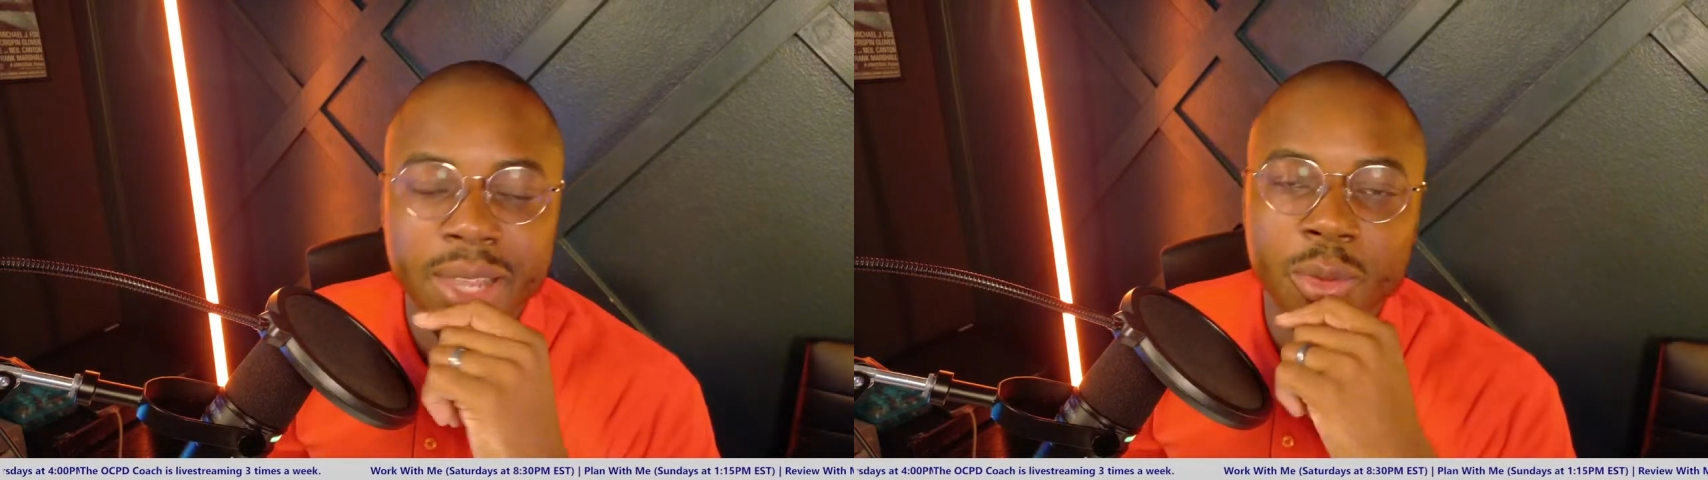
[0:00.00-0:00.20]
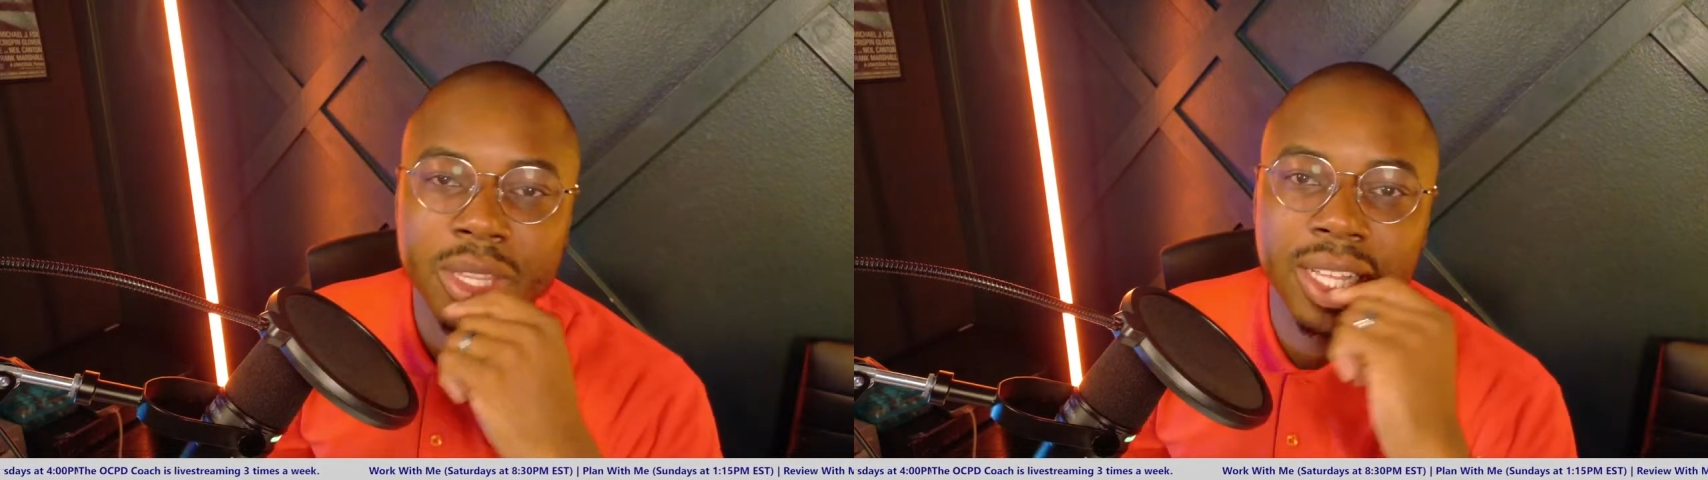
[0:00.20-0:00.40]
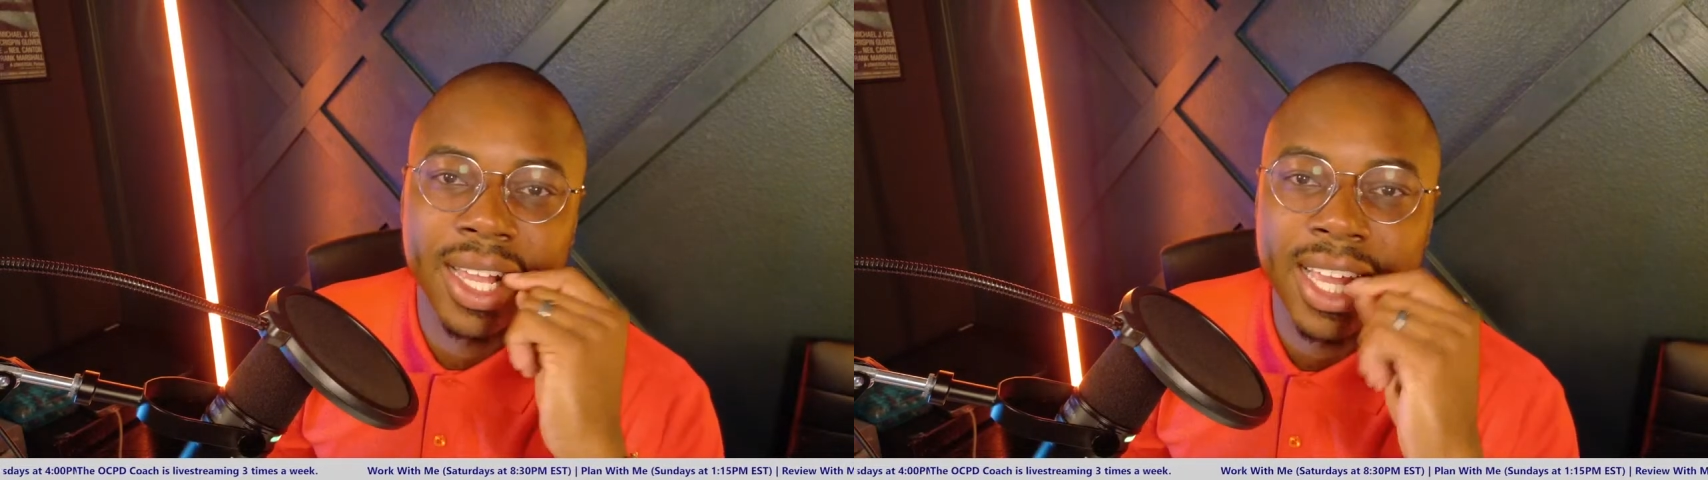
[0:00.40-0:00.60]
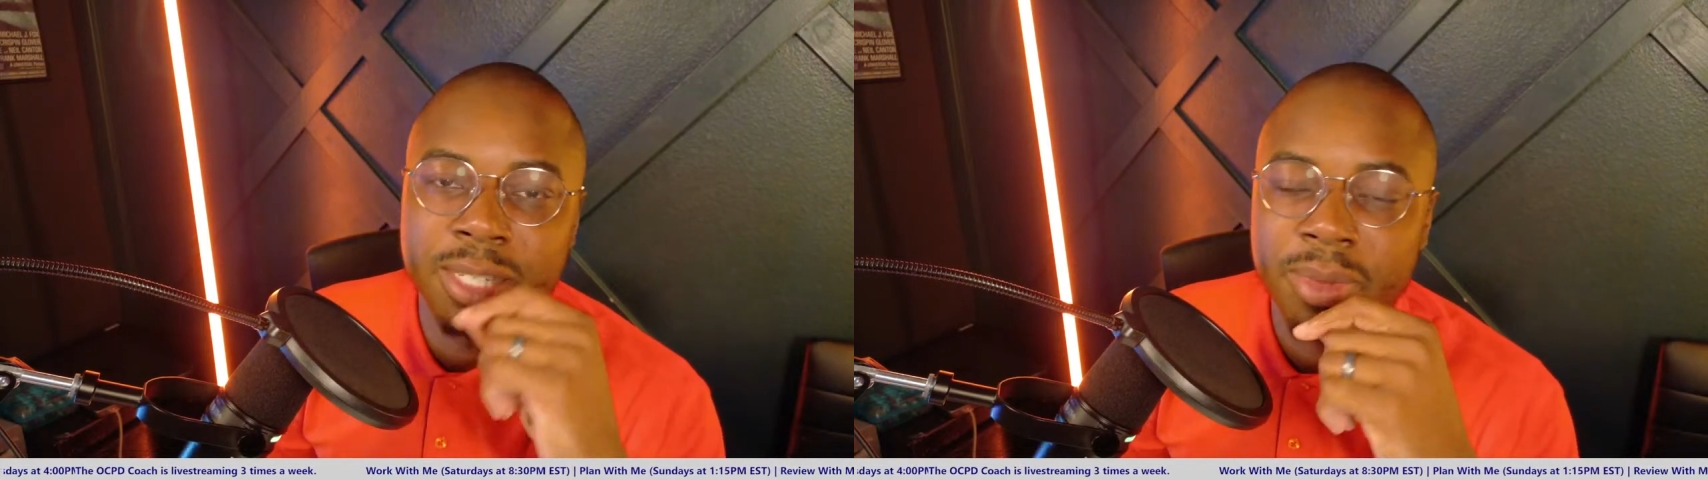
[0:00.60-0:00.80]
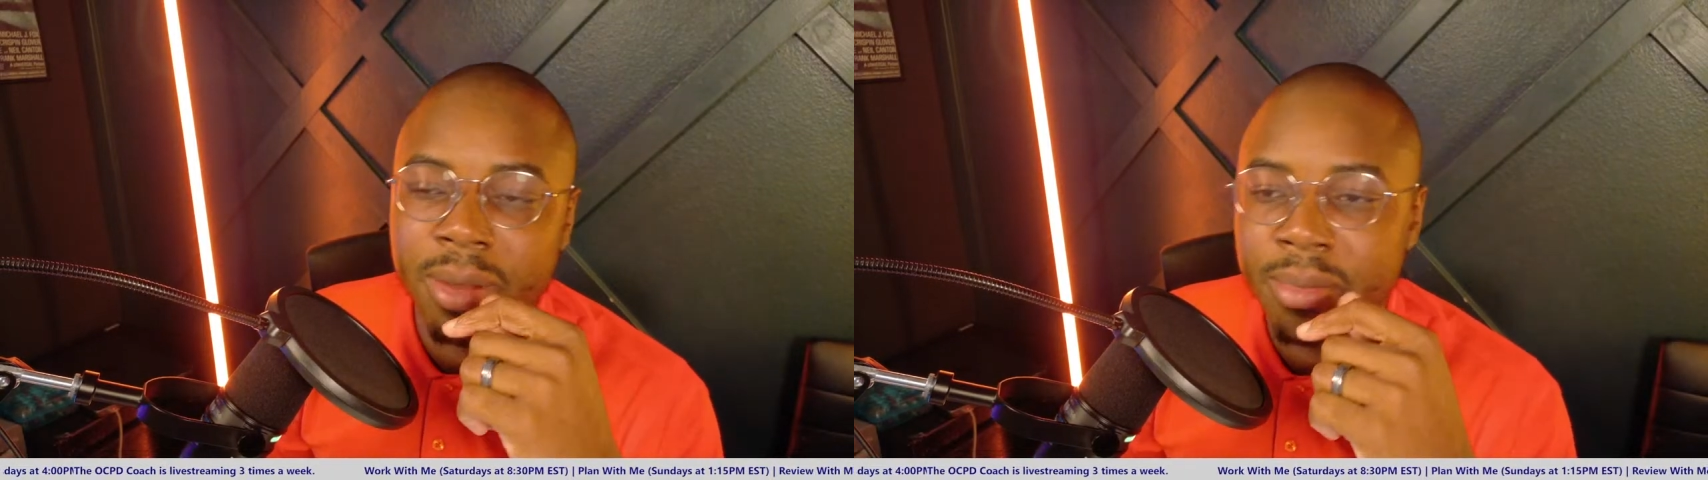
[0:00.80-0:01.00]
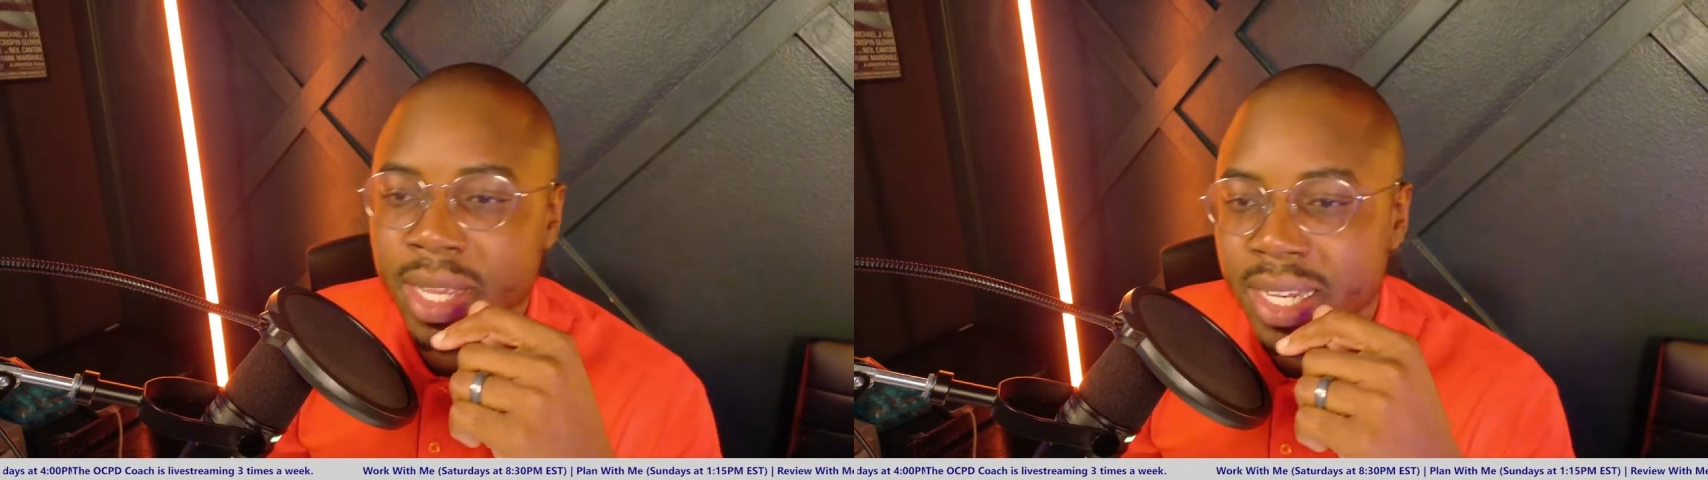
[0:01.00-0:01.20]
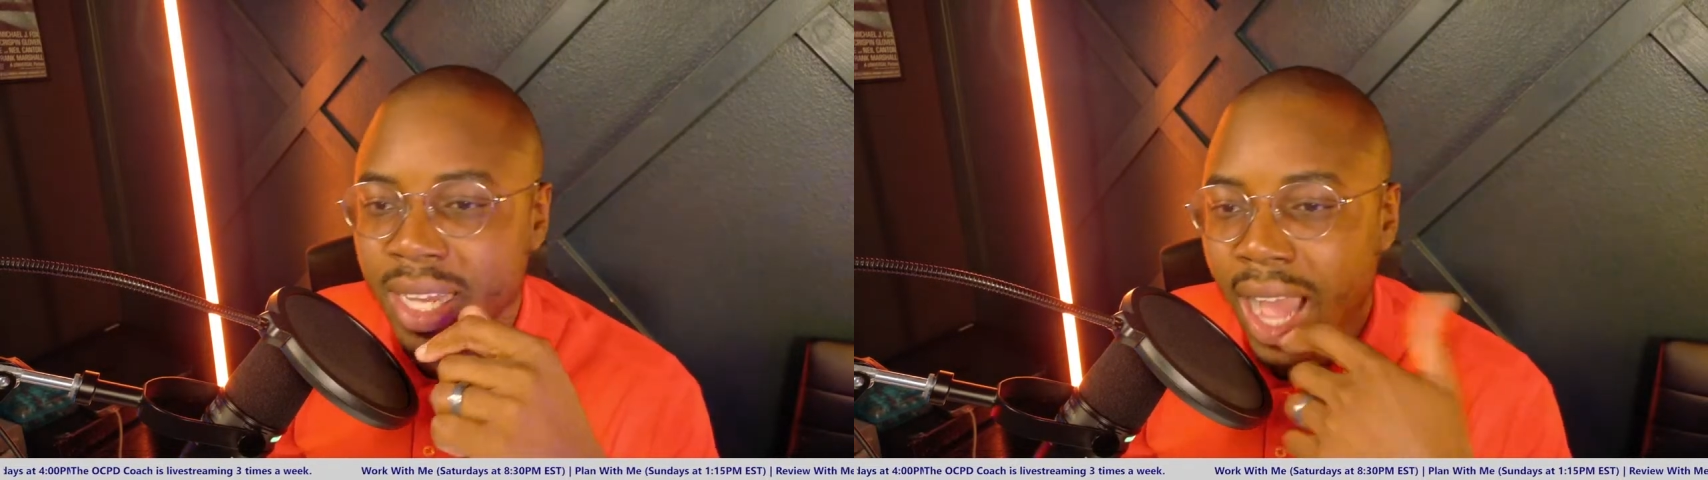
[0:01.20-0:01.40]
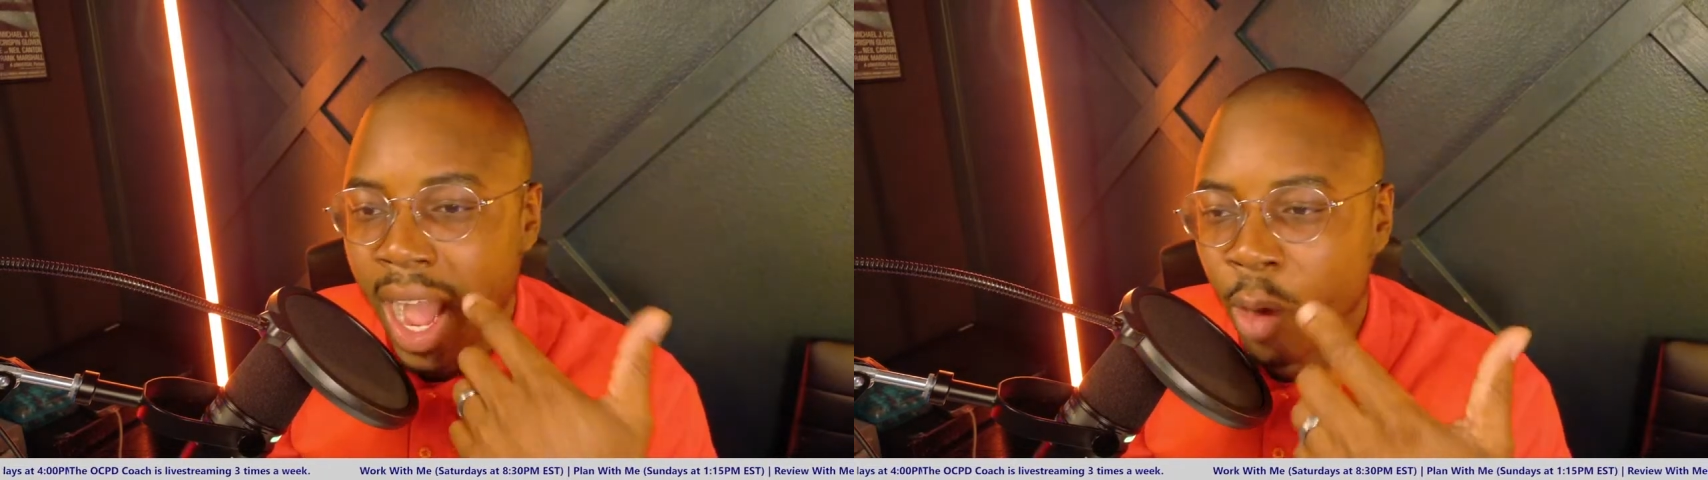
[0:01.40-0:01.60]
with the last minute meeting an
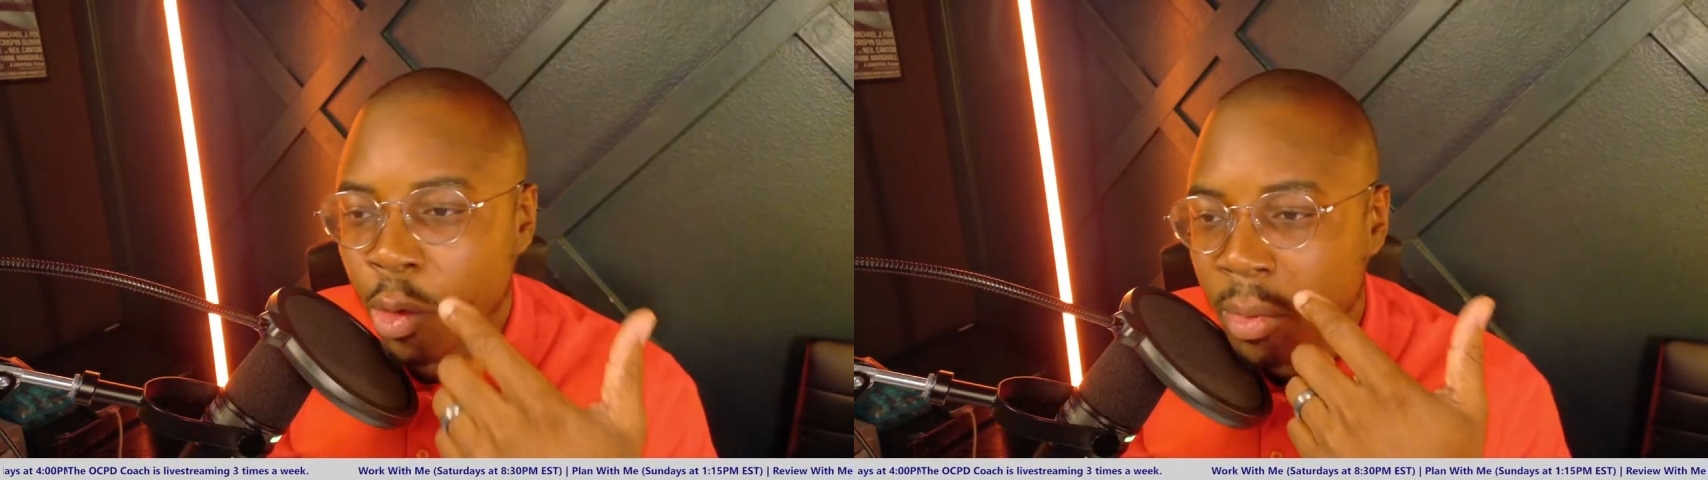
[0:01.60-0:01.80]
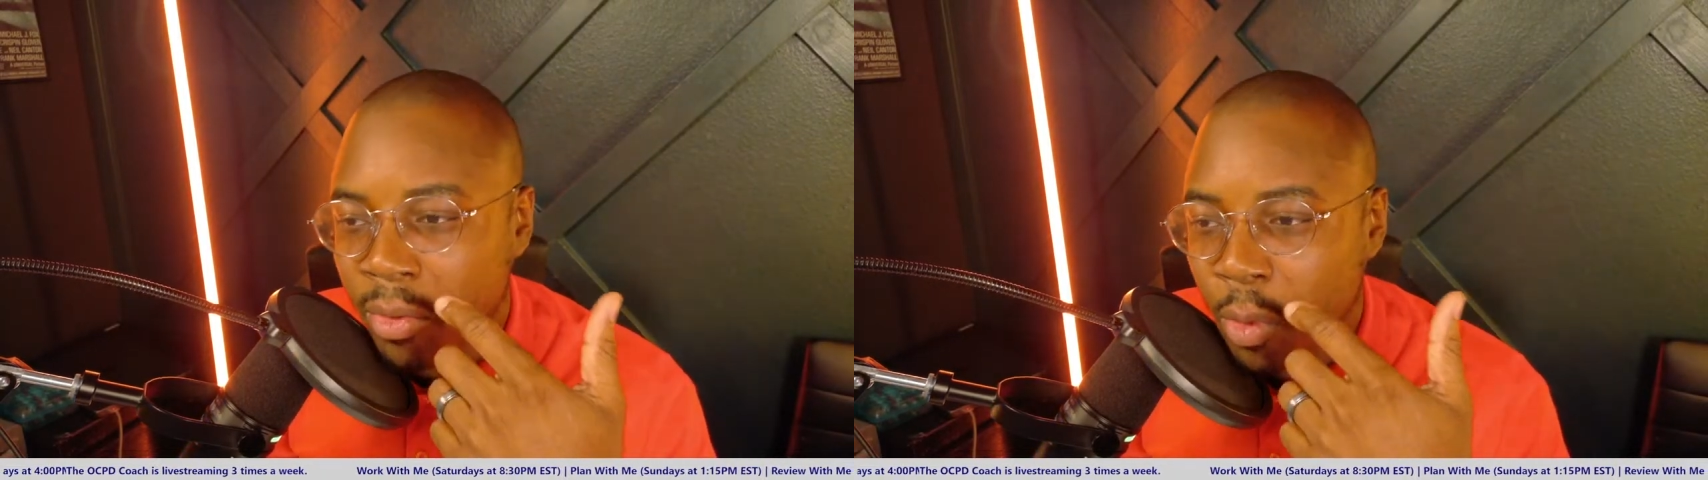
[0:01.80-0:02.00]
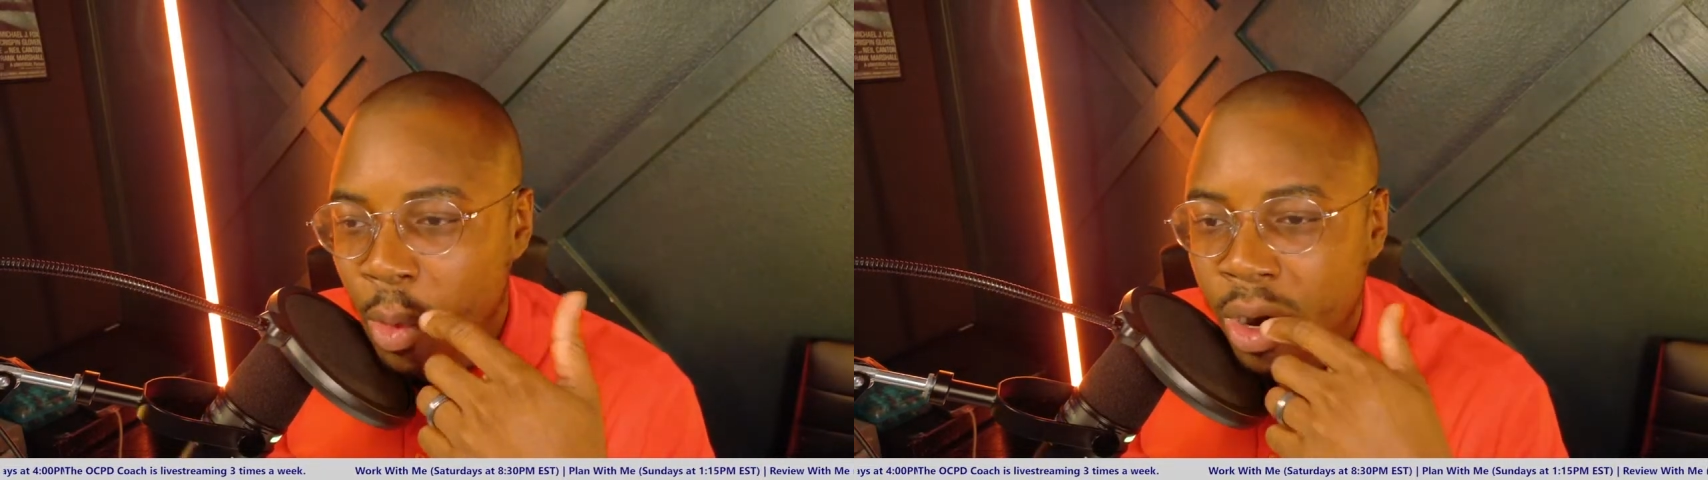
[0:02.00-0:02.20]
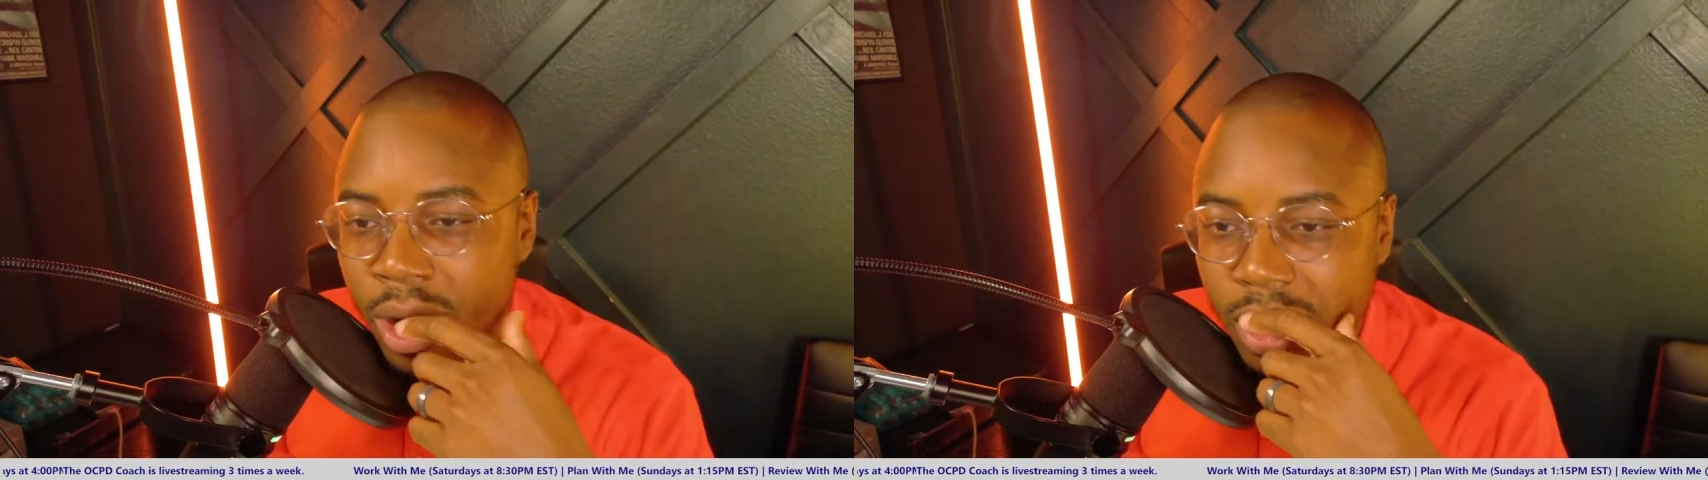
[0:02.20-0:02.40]
hour before,